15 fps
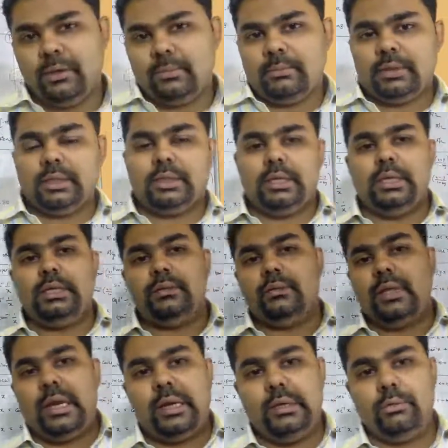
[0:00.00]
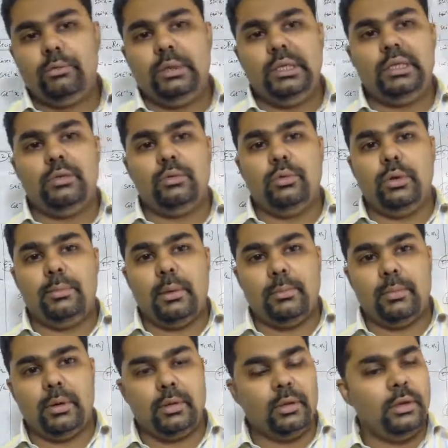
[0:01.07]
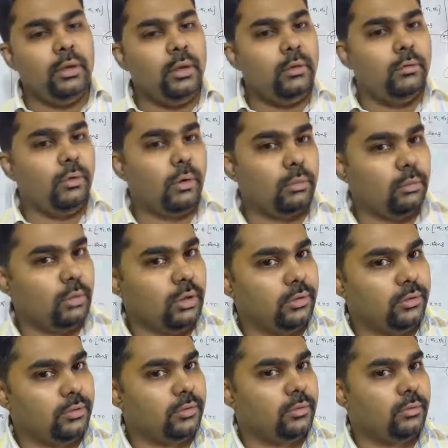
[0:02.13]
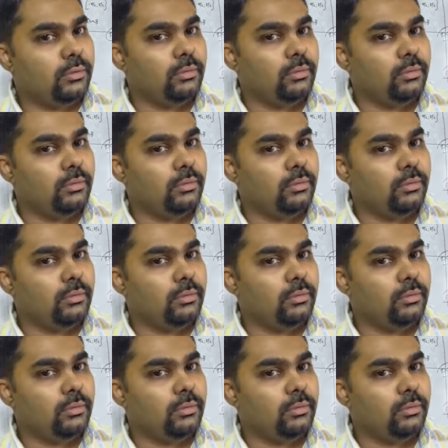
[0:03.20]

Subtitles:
But the thing is that you need to remember the formulas.